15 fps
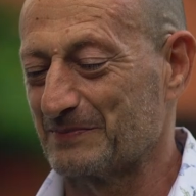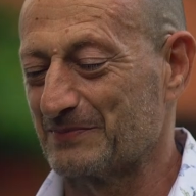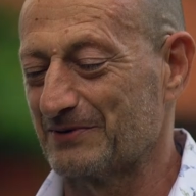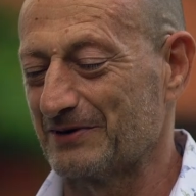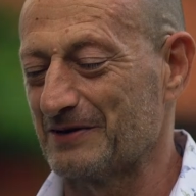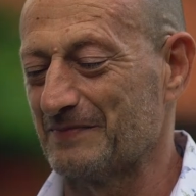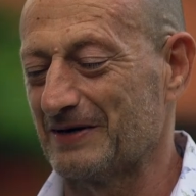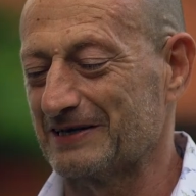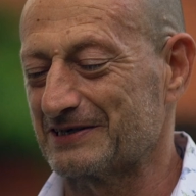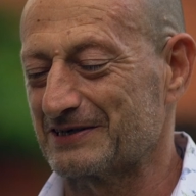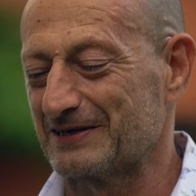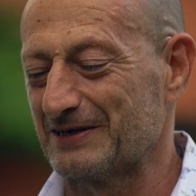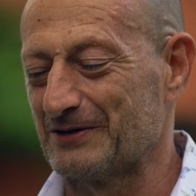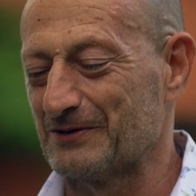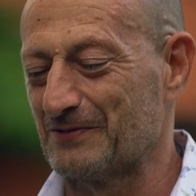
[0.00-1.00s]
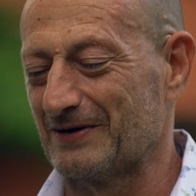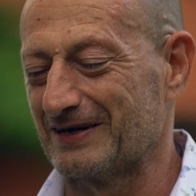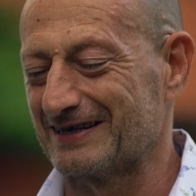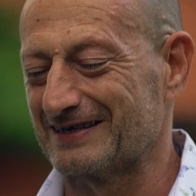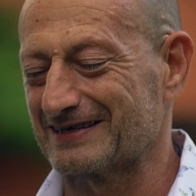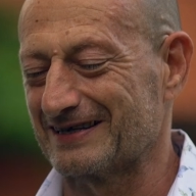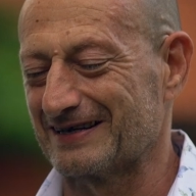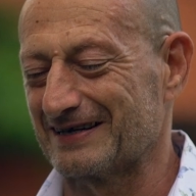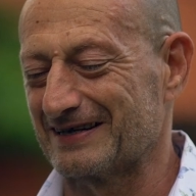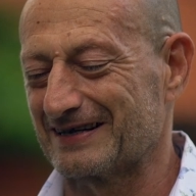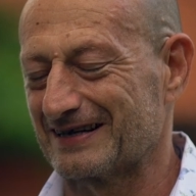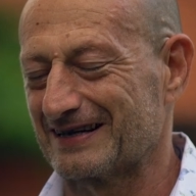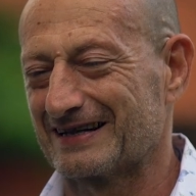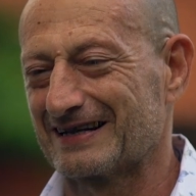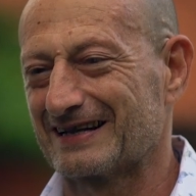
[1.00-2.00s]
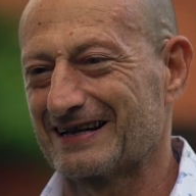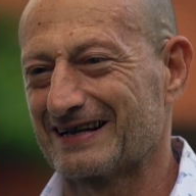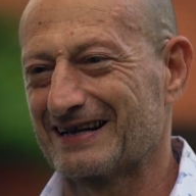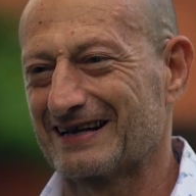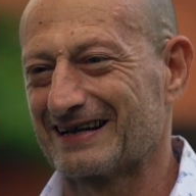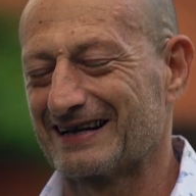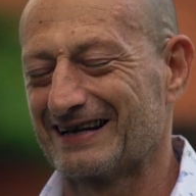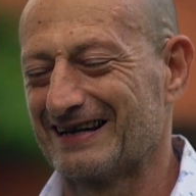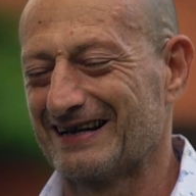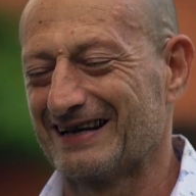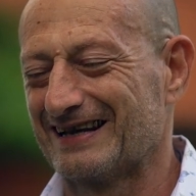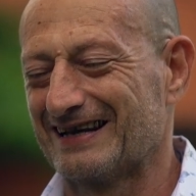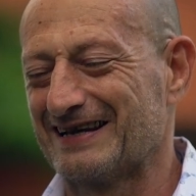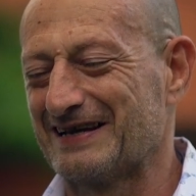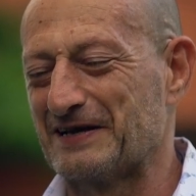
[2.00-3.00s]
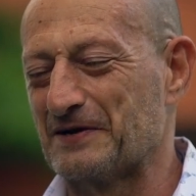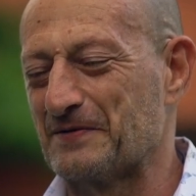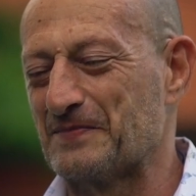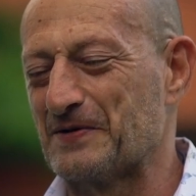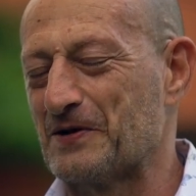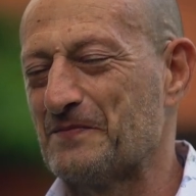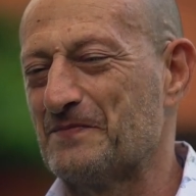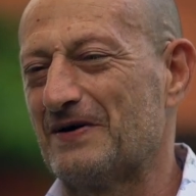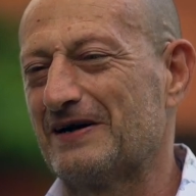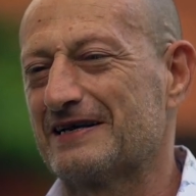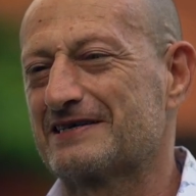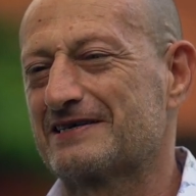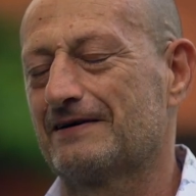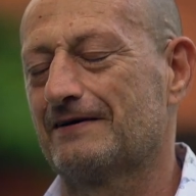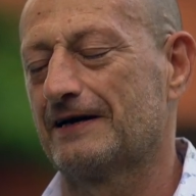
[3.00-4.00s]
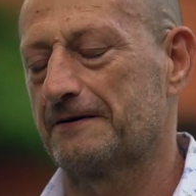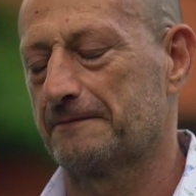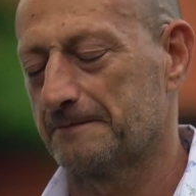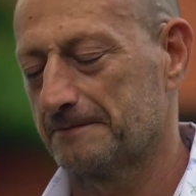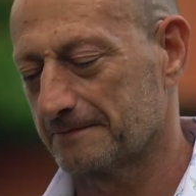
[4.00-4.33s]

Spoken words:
Pretty much no one is gonna be on my side.